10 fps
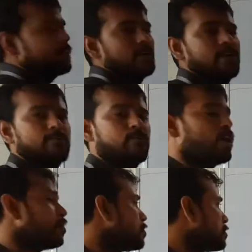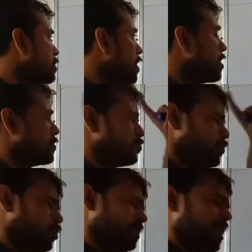It follows
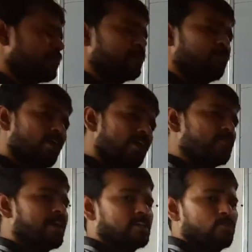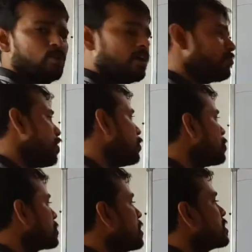both hyperbola and parabola
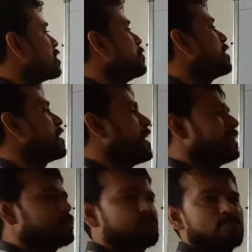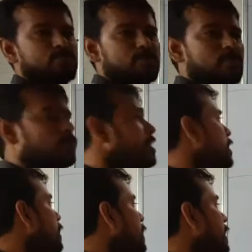follows similar triangles principle
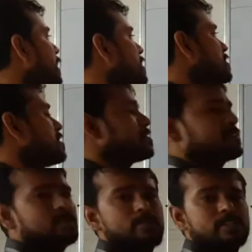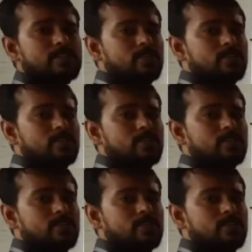only in eccentricity method.